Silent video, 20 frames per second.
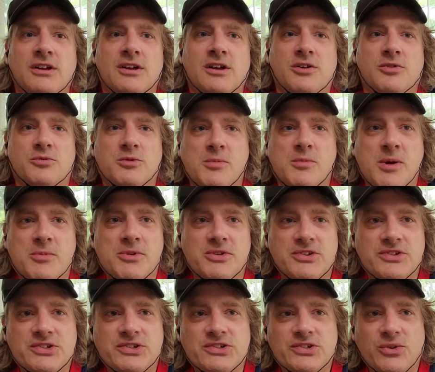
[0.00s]
Remember,
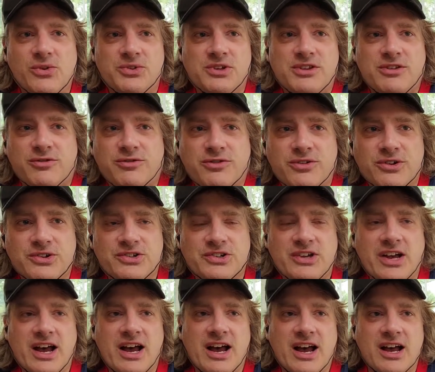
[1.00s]
this is only the first
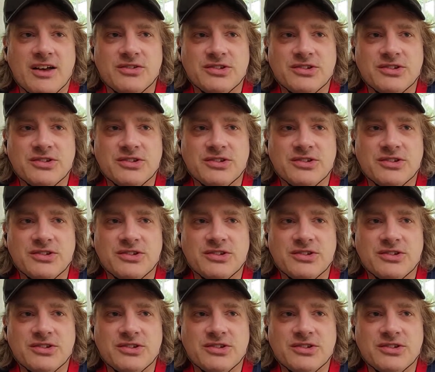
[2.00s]
half,